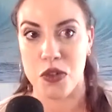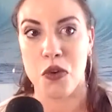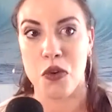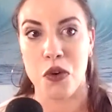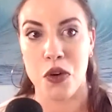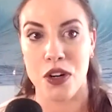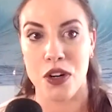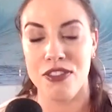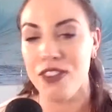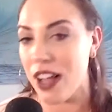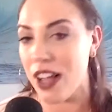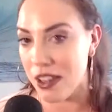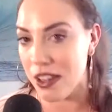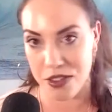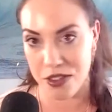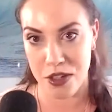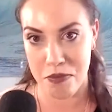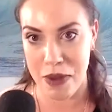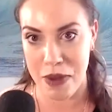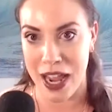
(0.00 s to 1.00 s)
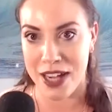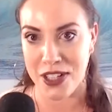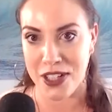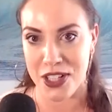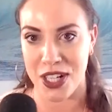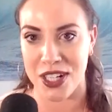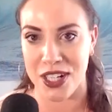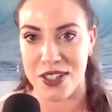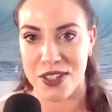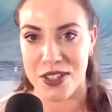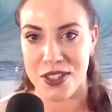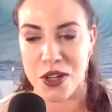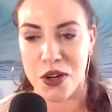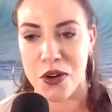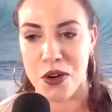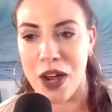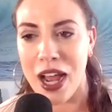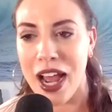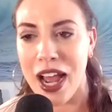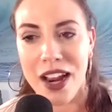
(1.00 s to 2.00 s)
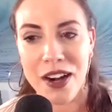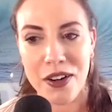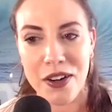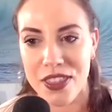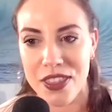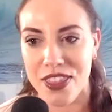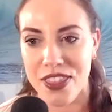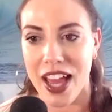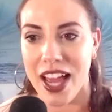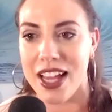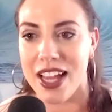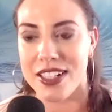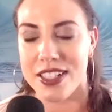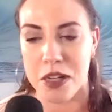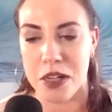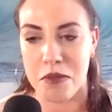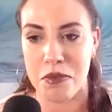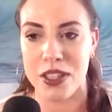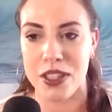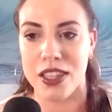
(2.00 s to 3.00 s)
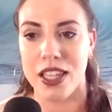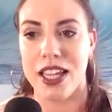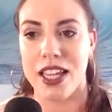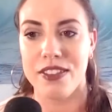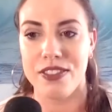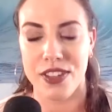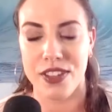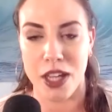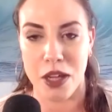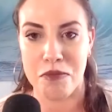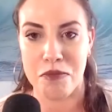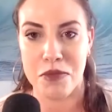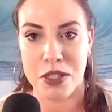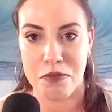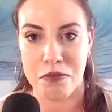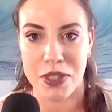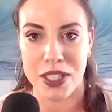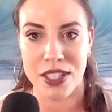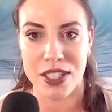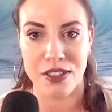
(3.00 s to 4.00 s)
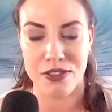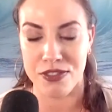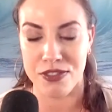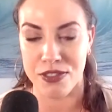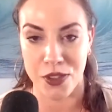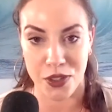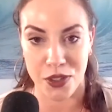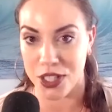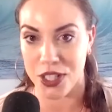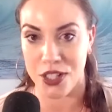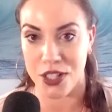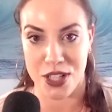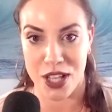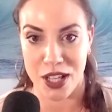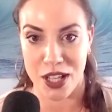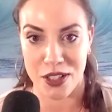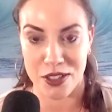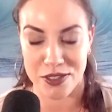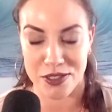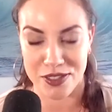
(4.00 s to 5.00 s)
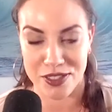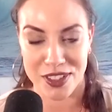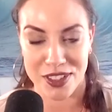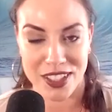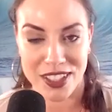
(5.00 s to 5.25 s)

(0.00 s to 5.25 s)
or follow their passion. So, how did that double life come to be for yourself?